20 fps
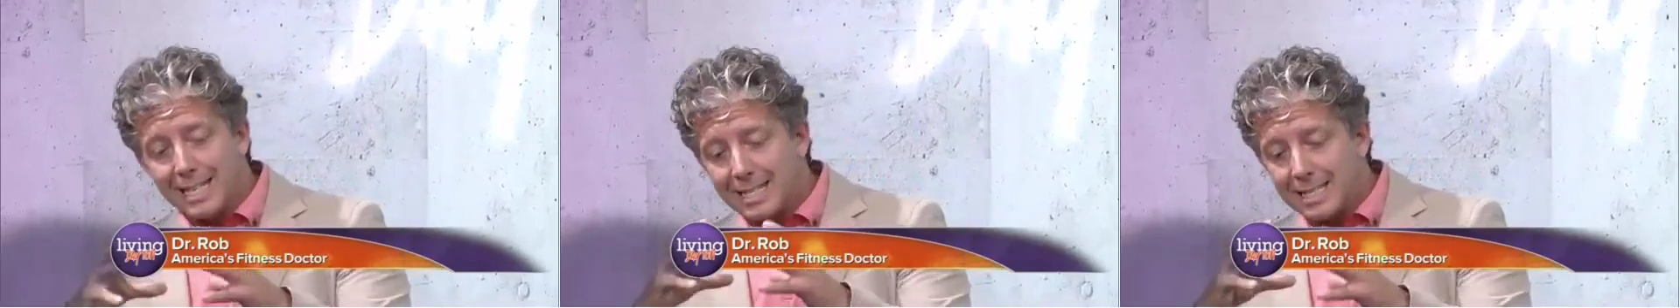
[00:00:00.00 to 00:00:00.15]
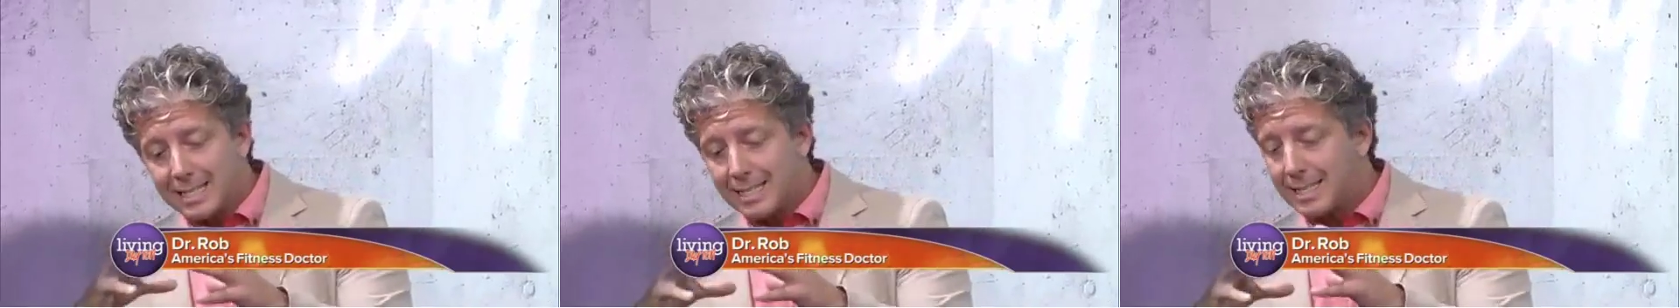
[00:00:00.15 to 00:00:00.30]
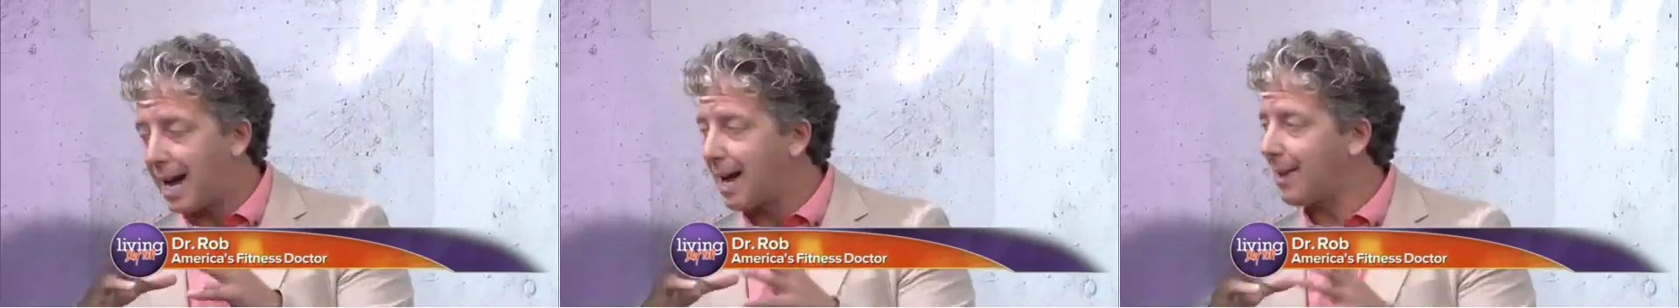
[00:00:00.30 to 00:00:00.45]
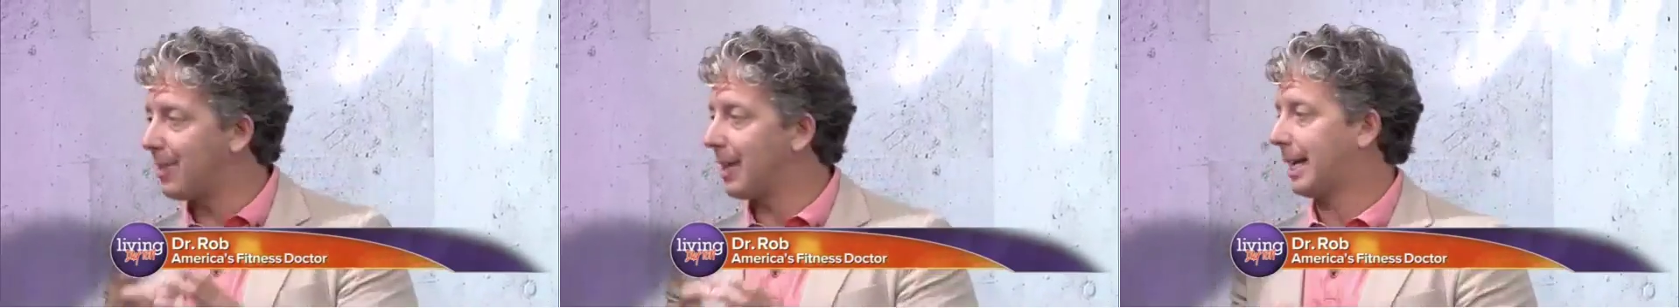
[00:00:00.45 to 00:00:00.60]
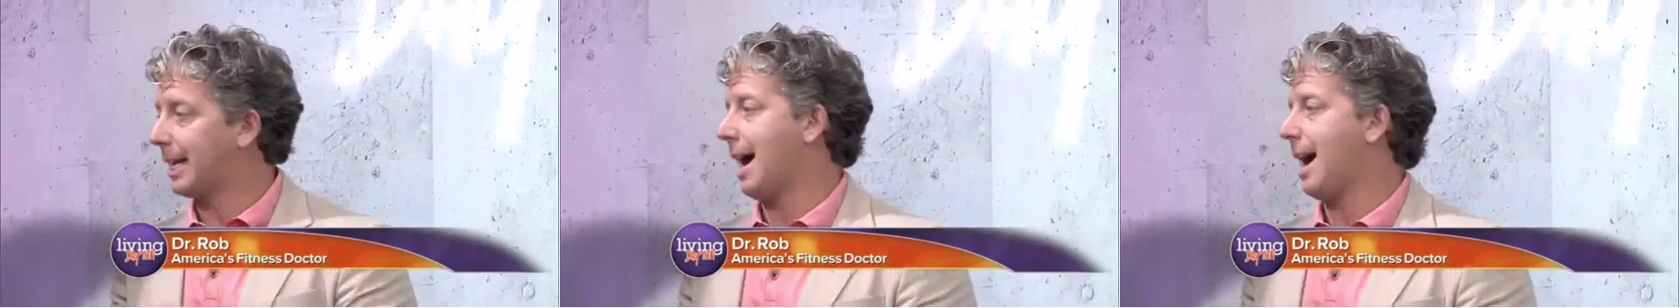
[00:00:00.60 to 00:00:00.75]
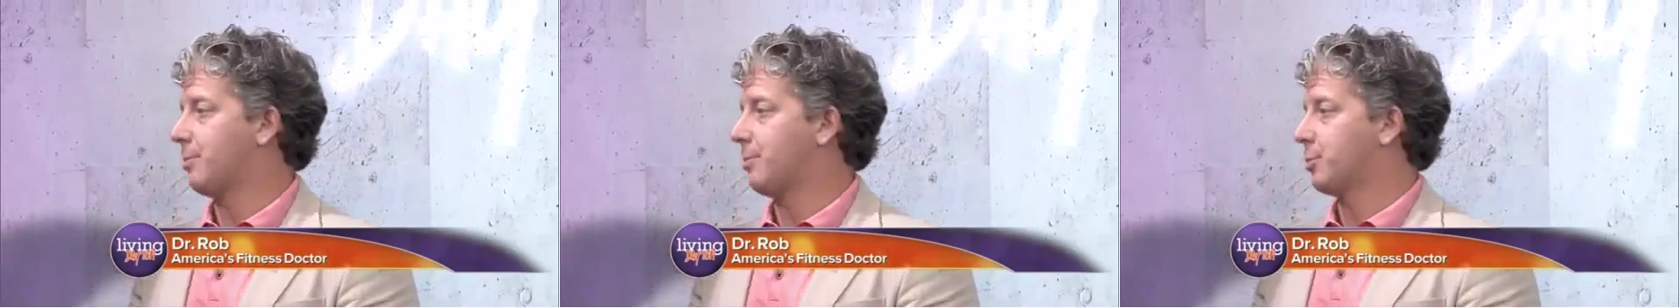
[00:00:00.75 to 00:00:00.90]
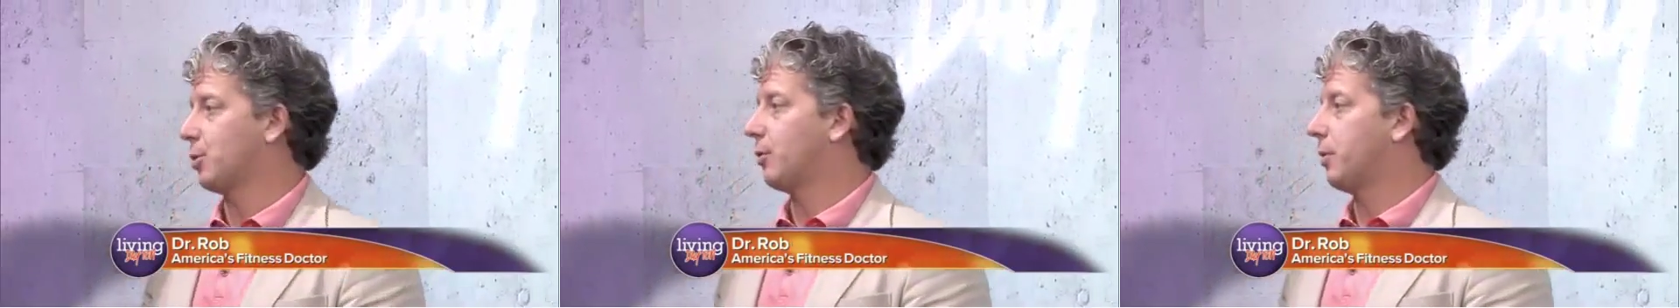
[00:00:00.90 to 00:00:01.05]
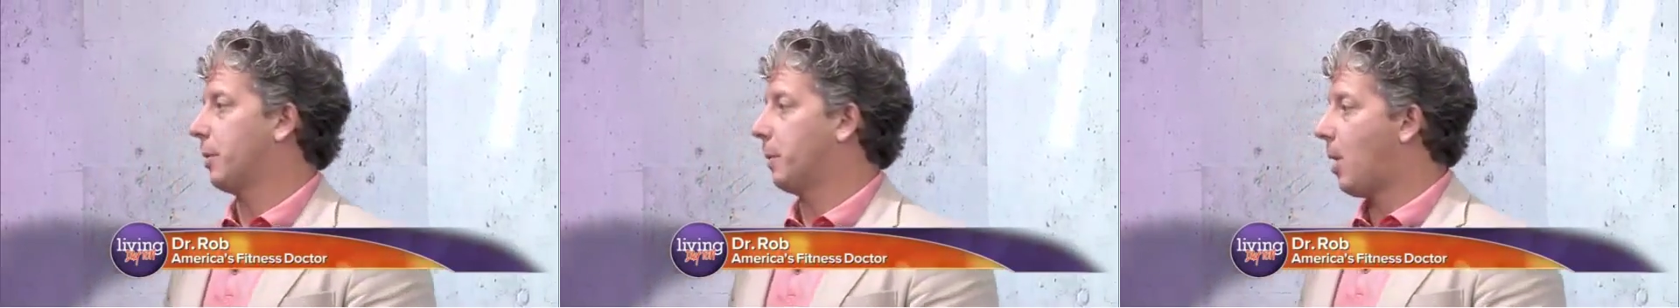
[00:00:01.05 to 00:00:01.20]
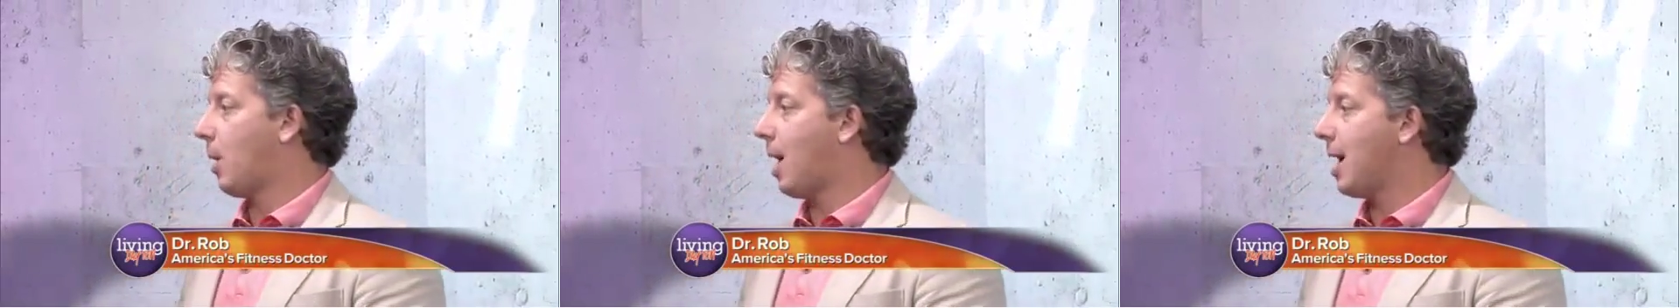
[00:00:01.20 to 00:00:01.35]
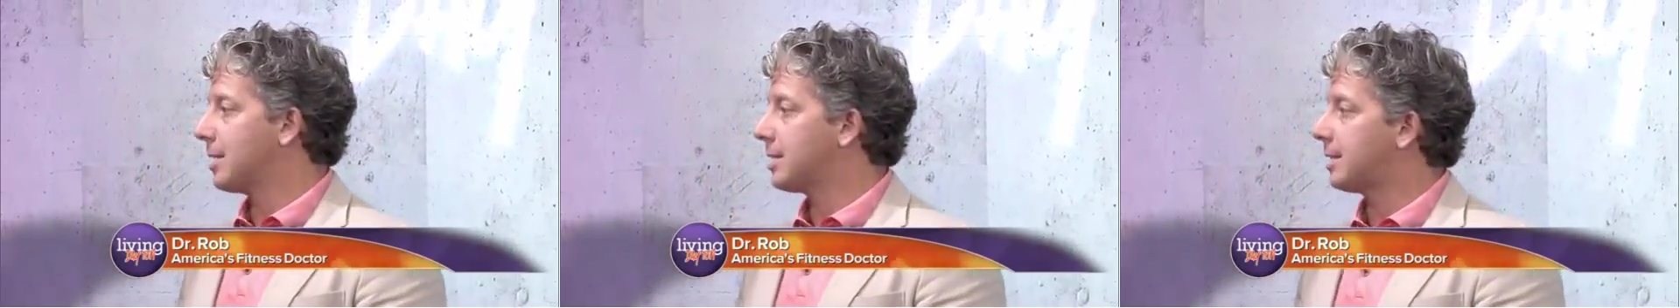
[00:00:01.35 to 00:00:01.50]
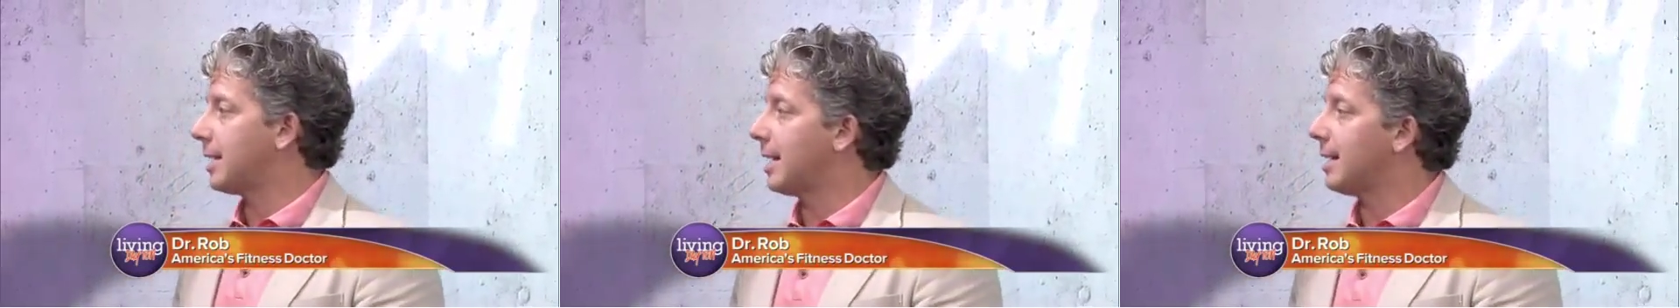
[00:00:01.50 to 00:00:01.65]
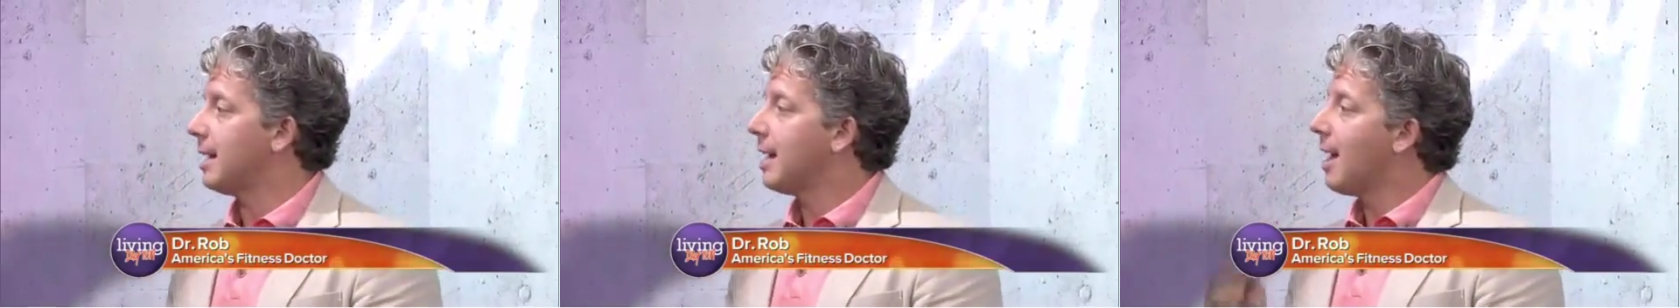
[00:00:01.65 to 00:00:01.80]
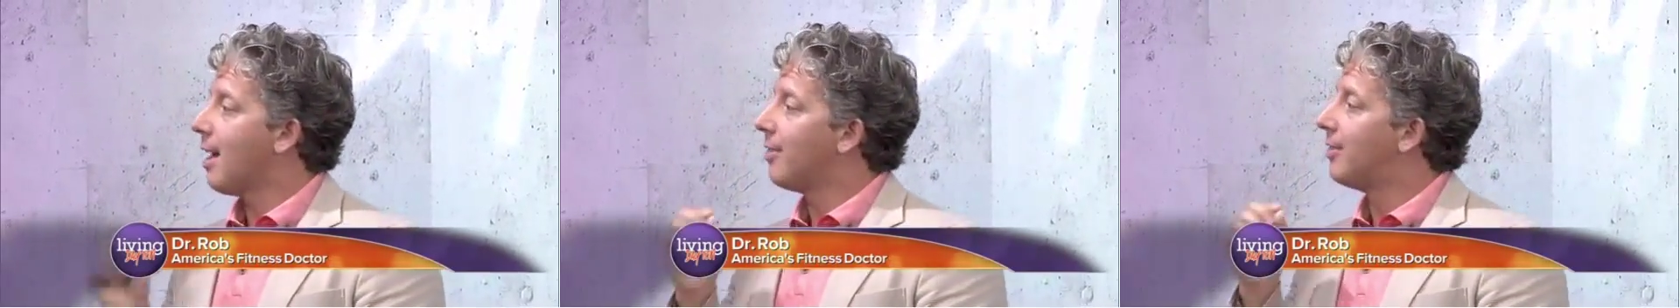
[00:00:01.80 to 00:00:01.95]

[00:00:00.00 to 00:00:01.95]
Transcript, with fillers: inside the capsule of the prostate,